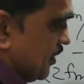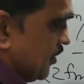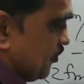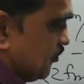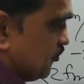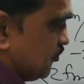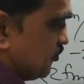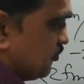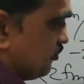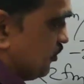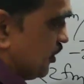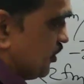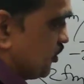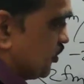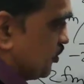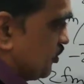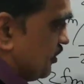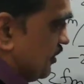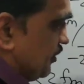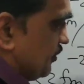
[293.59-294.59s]

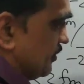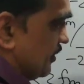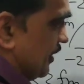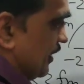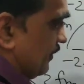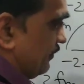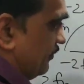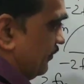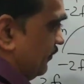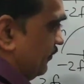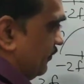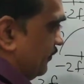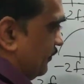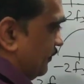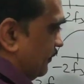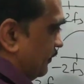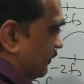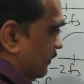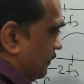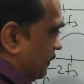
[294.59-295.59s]
stretched a little like
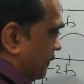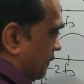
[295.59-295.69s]
this.